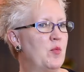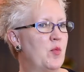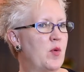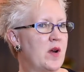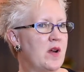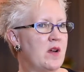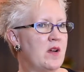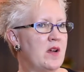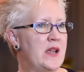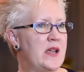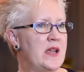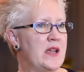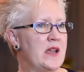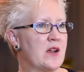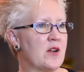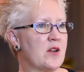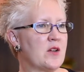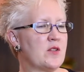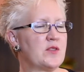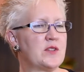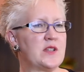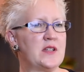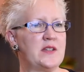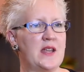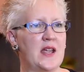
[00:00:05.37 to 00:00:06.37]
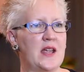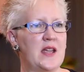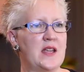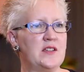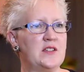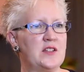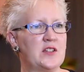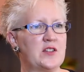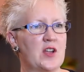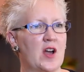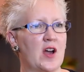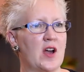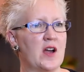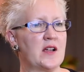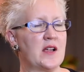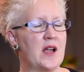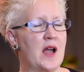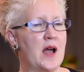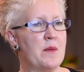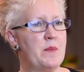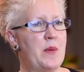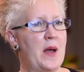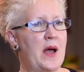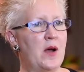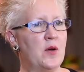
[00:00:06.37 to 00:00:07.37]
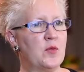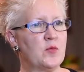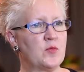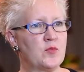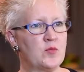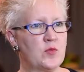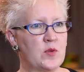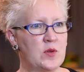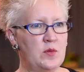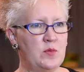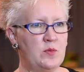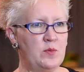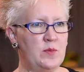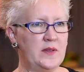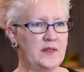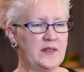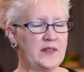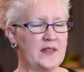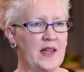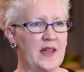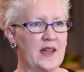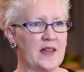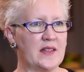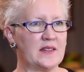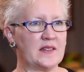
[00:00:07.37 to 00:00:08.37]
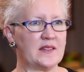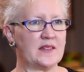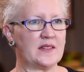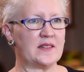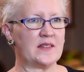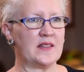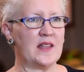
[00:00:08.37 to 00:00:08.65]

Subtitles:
we're here today to talk about room sets.